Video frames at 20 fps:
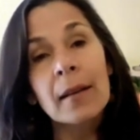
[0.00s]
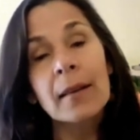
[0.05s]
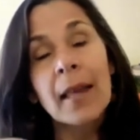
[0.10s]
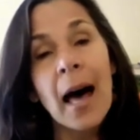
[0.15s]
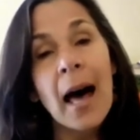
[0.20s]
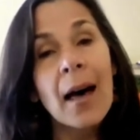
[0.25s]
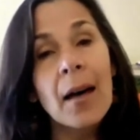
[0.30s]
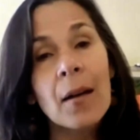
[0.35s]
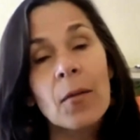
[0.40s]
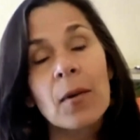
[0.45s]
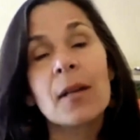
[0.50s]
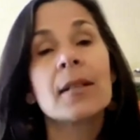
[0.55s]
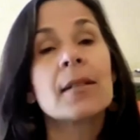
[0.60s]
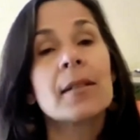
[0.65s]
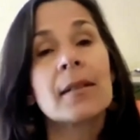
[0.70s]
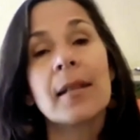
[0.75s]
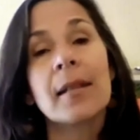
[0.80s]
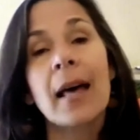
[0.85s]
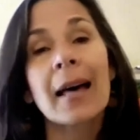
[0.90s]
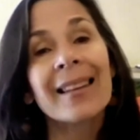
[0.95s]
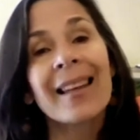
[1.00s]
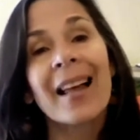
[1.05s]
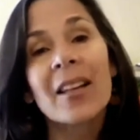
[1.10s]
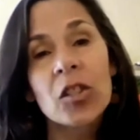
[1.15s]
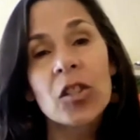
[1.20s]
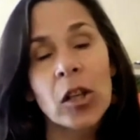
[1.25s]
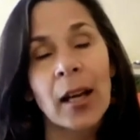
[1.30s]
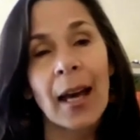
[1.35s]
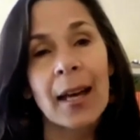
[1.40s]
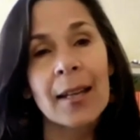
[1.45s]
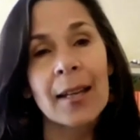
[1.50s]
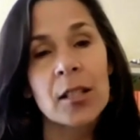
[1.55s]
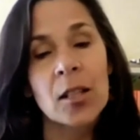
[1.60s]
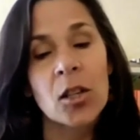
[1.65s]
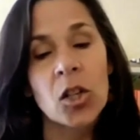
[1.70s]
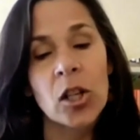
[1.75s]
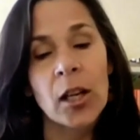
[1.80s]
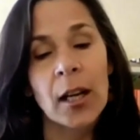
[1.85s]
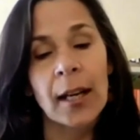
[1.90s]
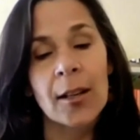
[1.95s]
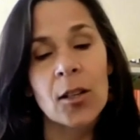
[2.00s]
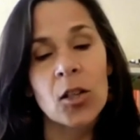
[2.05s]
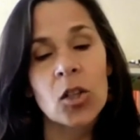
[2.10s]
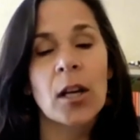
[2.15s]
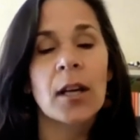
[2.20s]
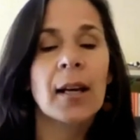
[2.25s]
that logic has to change.